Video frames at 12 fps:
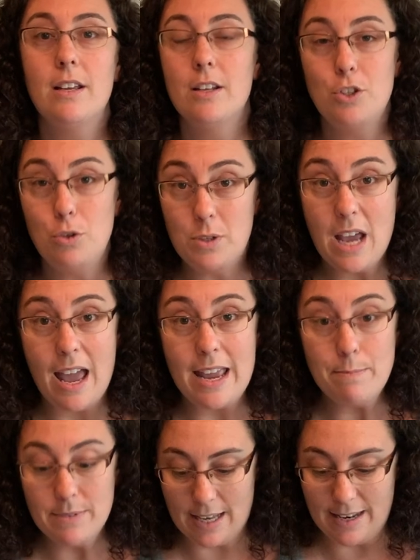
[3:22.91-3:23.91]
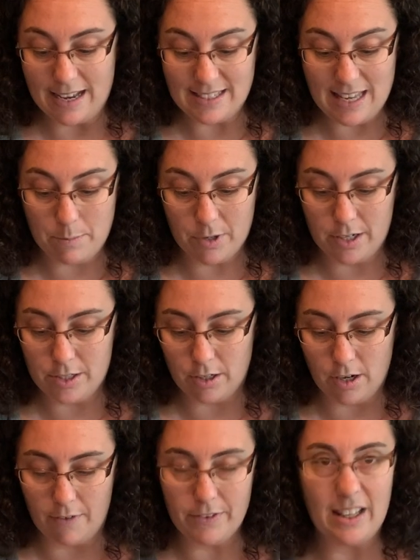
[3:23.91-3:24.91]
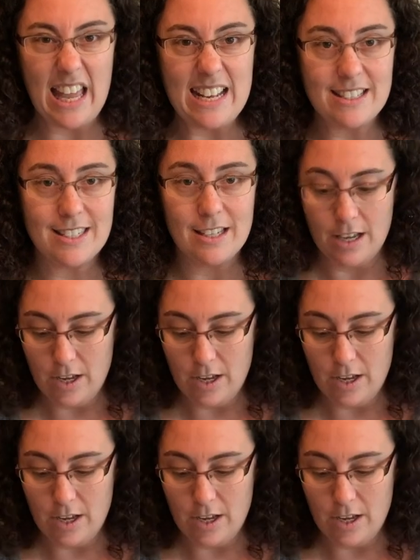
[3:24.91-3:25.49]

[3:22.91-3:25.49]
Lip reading: 2 times, and next time we're gonna turn off the lights.